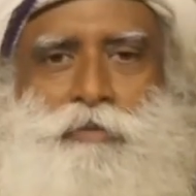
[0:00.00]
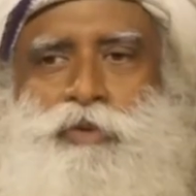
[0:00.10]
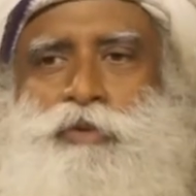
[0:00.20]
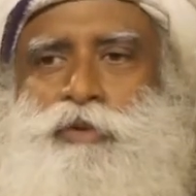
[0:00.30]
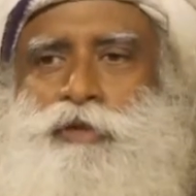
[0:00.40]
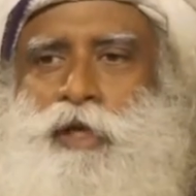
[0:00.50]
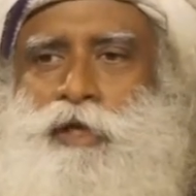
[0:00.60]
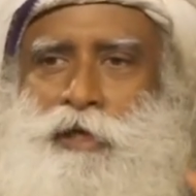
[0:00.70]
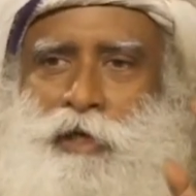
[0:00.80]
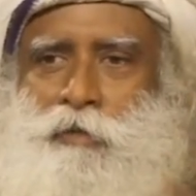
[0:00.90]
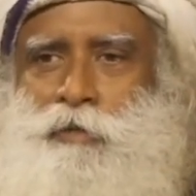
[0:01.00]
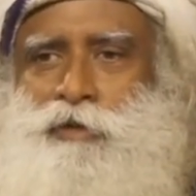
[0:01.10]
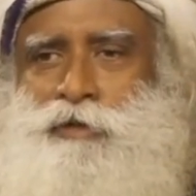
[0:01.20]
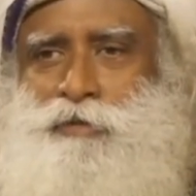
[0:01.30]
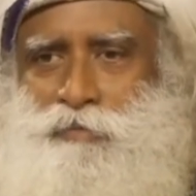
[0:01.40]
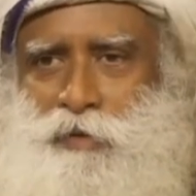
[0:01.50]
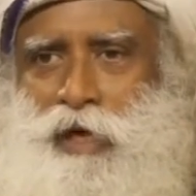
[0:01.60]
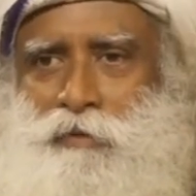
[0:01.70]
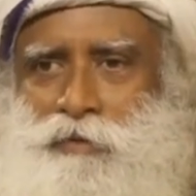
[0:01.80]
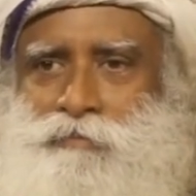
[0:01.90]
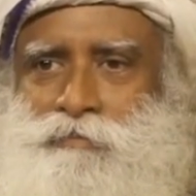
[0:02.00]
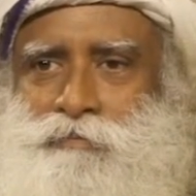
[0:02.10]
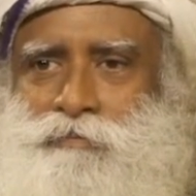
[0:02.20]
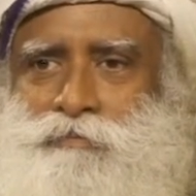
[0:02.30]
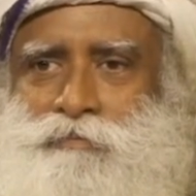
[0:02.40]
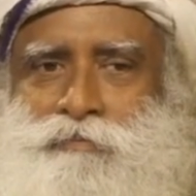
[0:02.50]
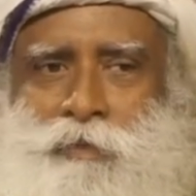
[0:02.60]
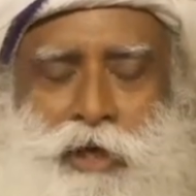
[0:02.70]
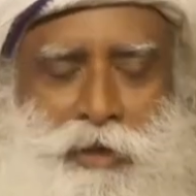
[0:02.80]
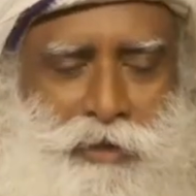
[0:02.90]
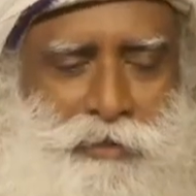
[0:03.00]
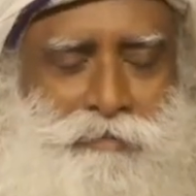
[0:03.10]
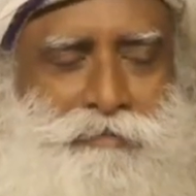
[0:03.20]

you do is 100 kilometers per hour, 100.